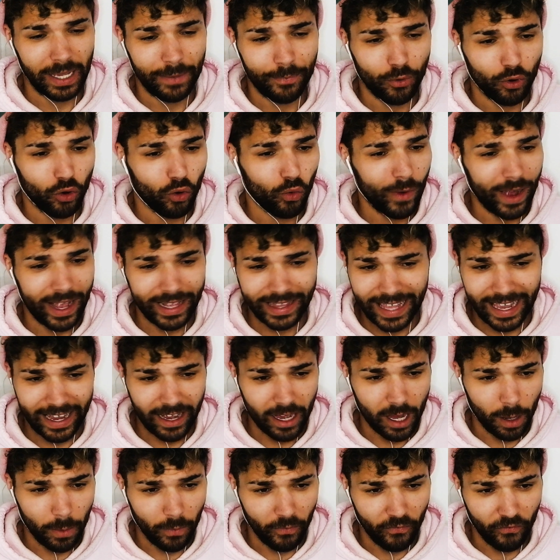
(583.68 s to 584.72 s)
people? Where'd
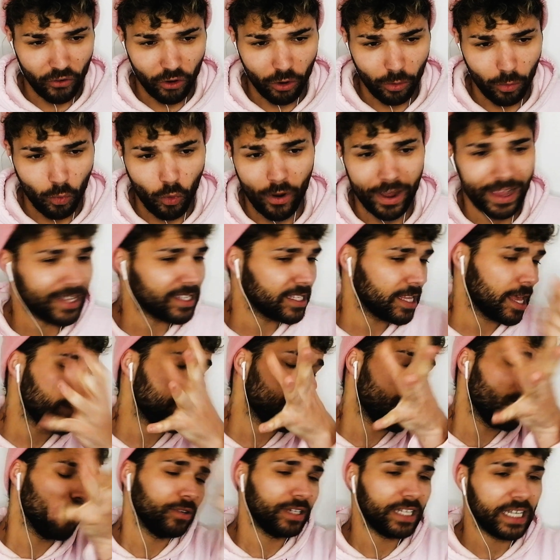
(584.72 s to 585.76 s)
they come from? What is
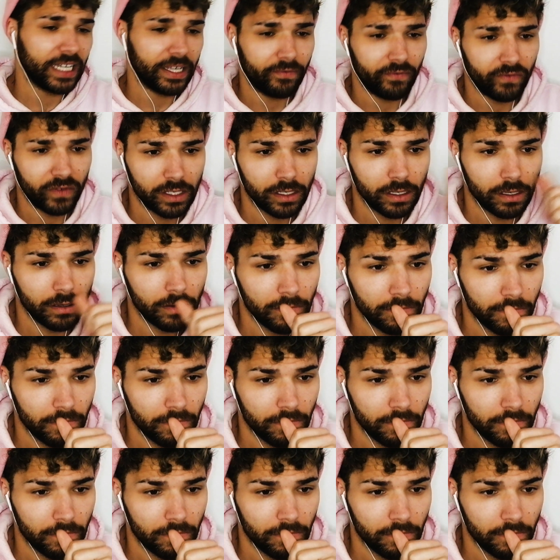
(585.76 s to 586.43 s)
their motives?